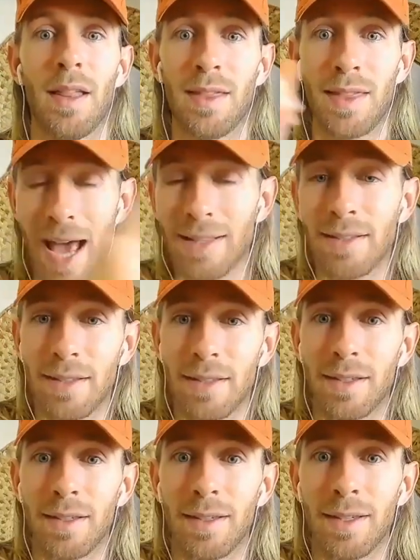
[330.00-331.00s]
That's
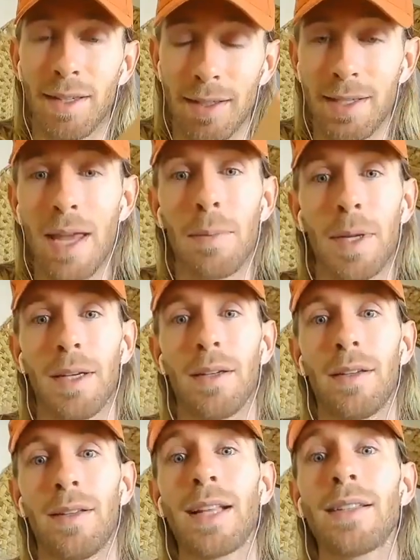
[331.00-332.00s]
contentment.
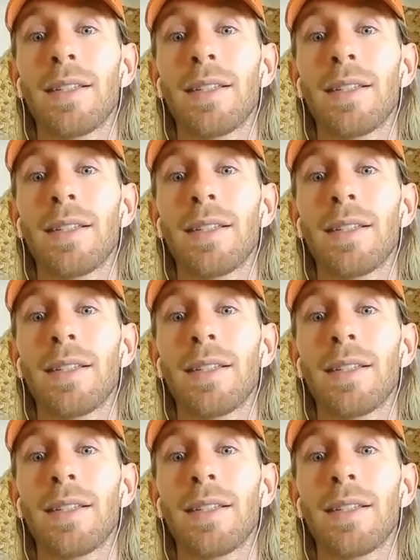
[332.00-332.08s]
That's